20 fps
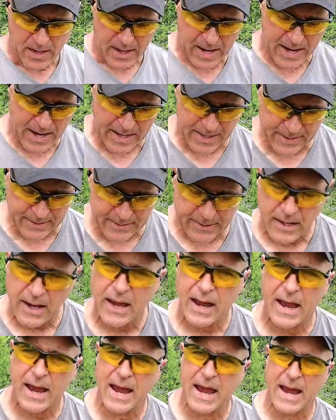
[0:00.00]
and
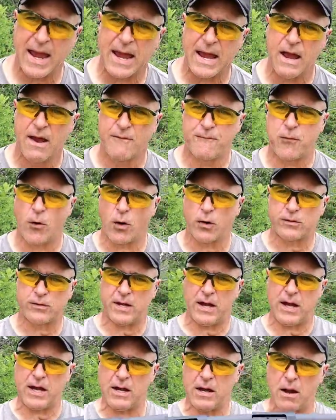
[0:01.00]
a
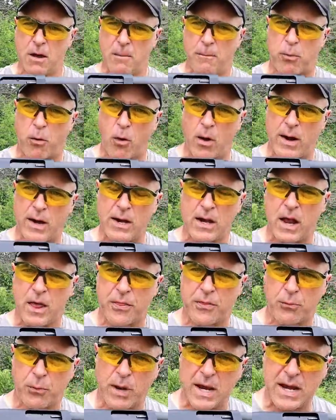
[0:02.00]

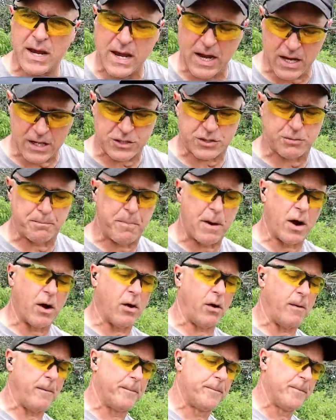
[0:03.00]
14.3 inch
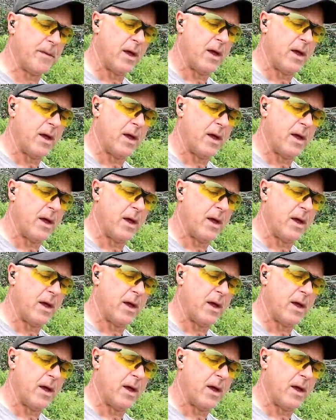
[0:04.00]
barrel.